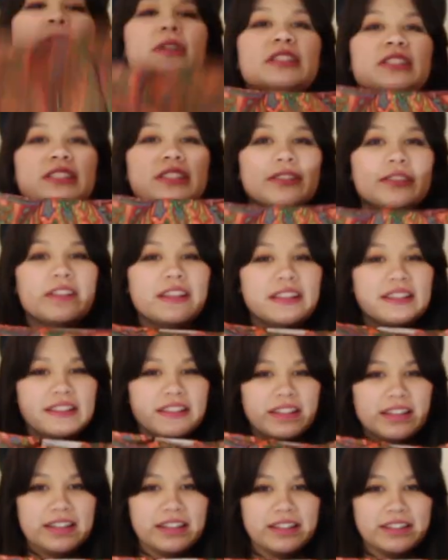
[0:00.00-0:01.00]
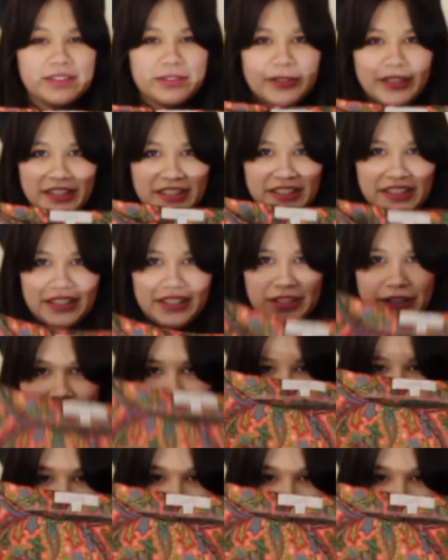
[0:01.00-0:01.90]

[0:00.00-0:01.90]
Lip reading: but so this is really cute.